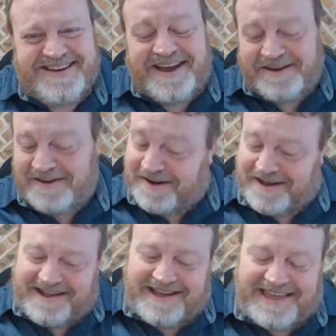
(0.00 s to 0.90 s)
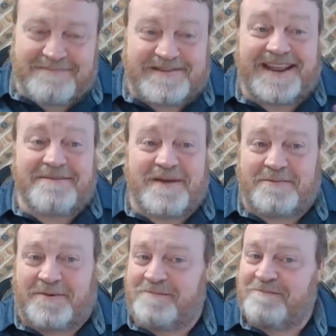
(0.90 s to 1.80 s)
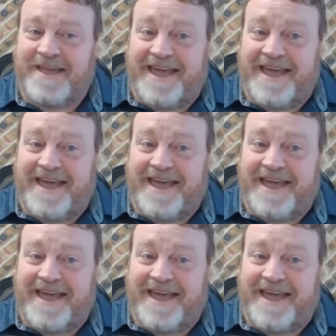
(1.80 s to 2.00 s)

And, you know, I keep telling people